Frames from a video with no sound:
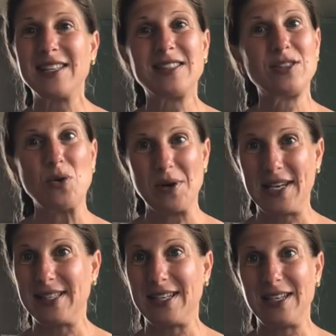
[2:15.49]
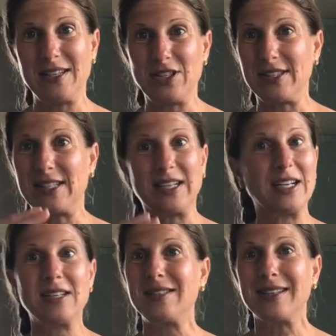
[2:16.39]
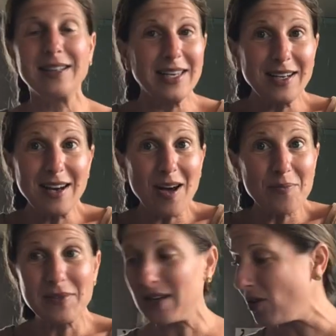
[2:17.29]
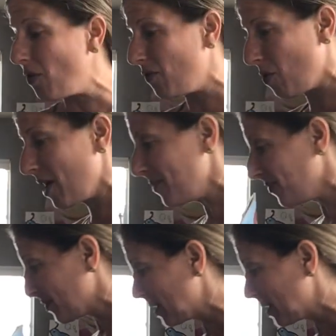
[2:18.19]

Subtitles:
It's so easy just to clean it up and go for it.